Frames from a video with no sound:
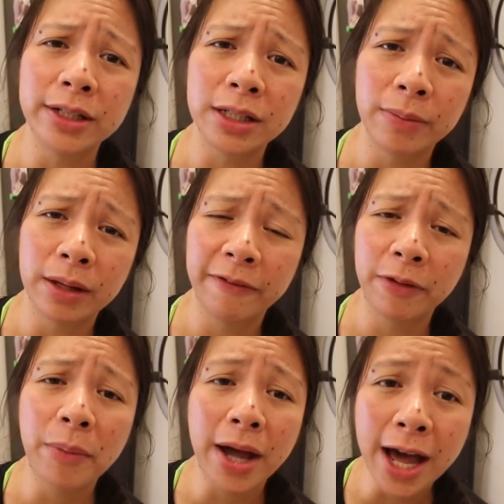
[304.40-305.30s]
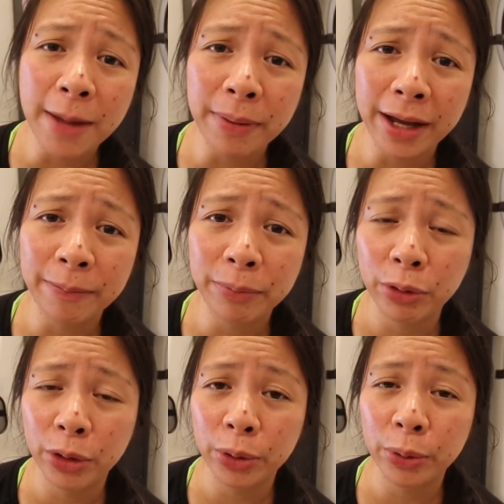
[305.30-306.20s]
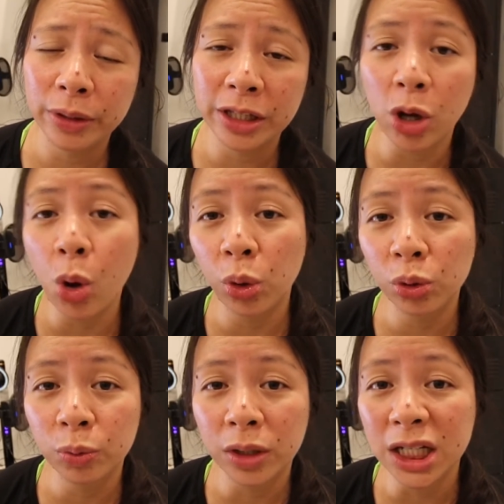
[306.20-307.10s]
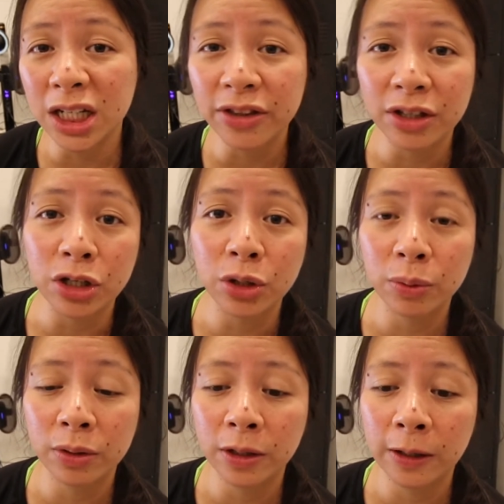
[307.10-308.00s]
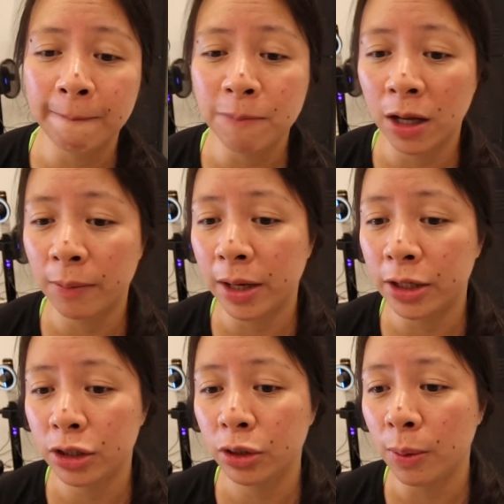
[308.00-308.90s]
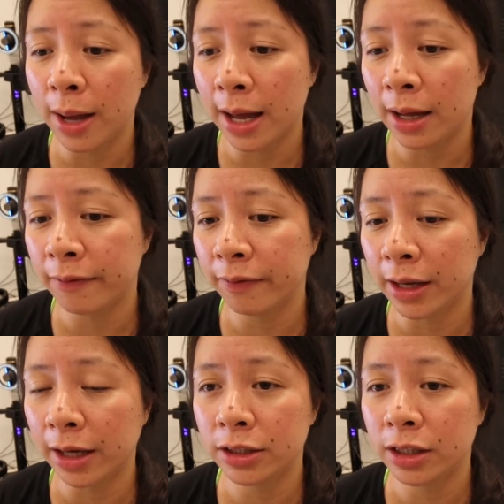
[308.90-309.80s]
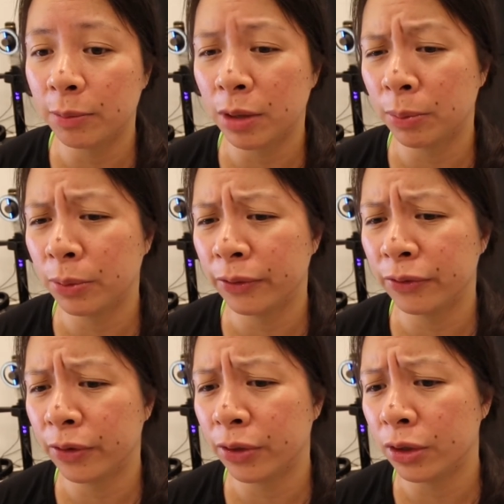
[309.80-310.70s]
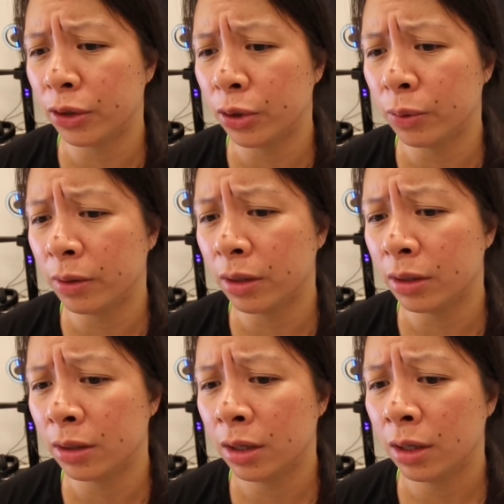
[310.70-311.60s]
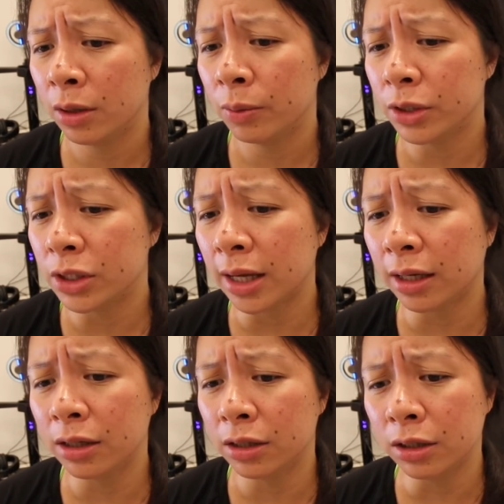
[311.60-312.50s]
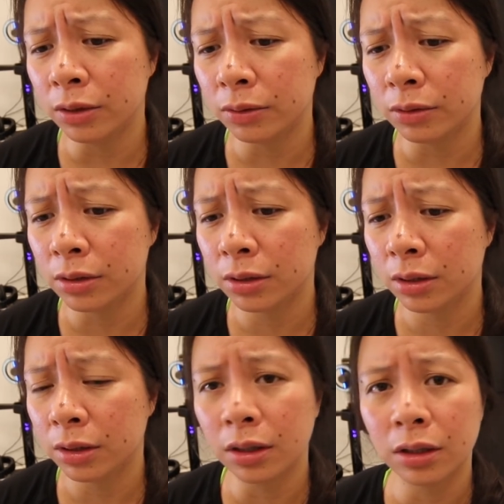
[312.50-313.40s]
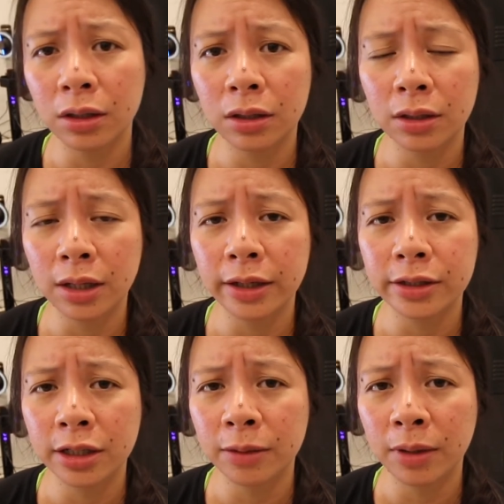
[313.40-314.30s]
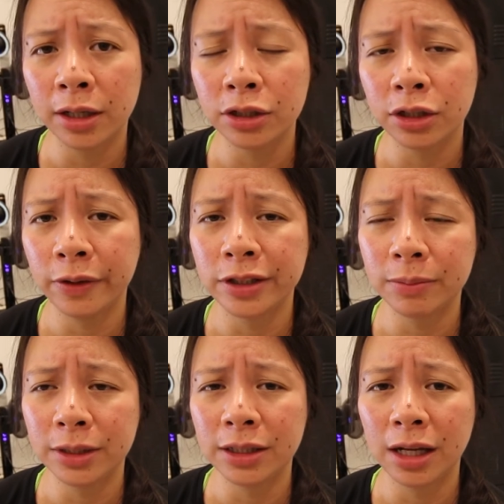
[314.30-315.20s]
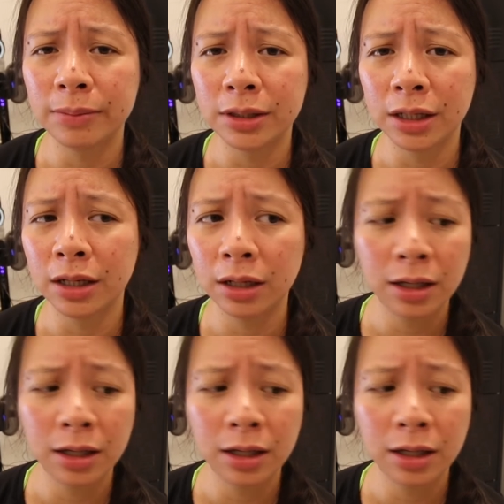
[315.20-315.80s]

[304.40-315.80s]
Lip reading: something from my iPad Pro, the old one, not the new one. I do have the HDMI port for the new one, which I can use the HDMI to USB Type-C,